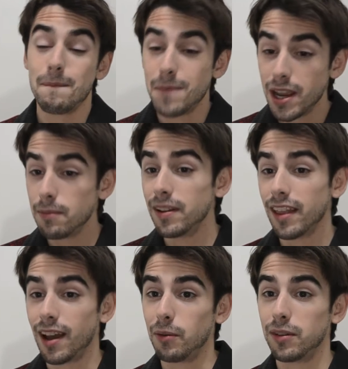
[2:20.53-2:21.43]
Maybe
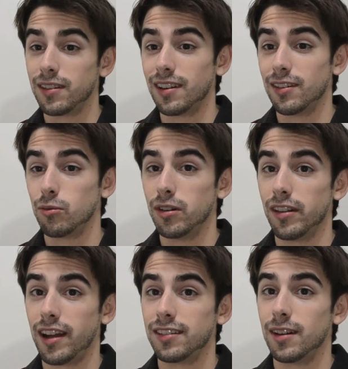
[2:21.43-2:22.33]
that was his real
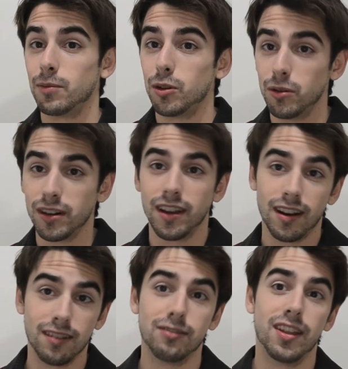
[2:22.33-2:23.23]
last name too. And again,
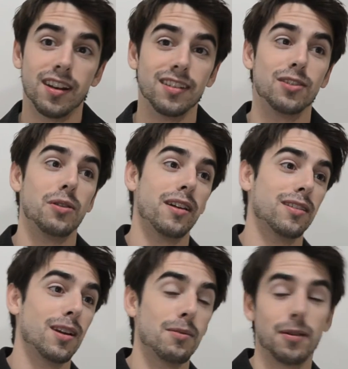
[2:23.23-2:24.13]
if that is your last
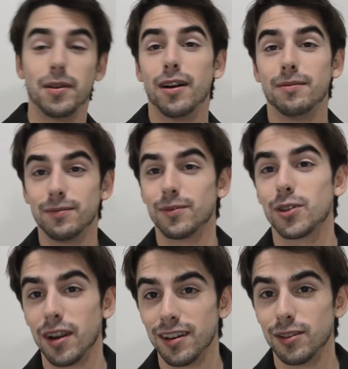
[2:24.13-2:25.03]
name, I'm not
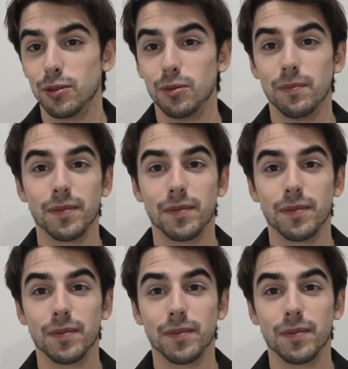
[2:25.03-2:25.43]
trying to